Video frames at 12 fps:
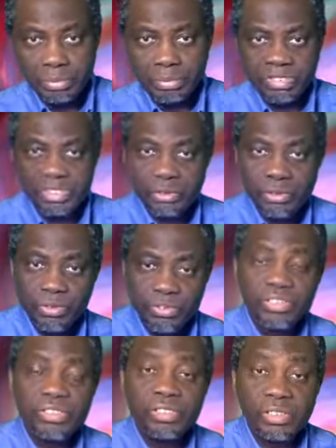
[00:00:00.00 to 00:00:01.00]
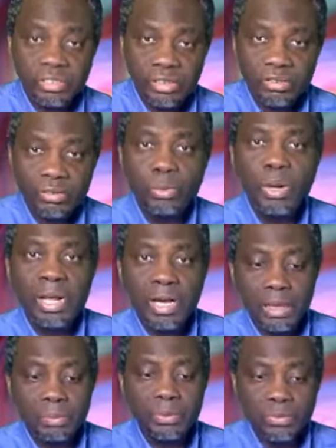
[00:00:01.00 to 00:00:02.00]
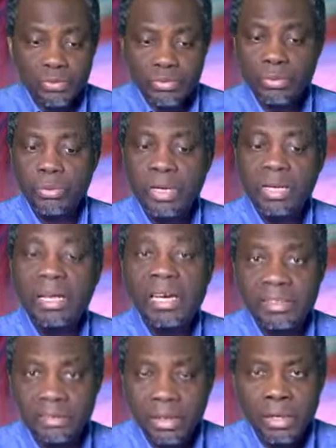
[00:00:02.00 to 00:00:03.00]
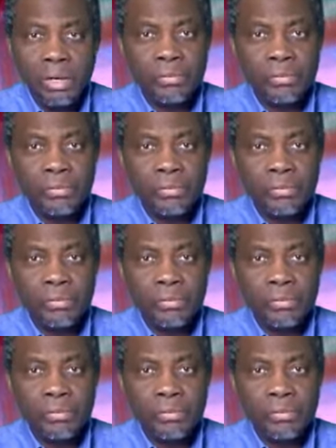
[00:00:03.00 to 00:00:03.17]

secondary sources to help throw light.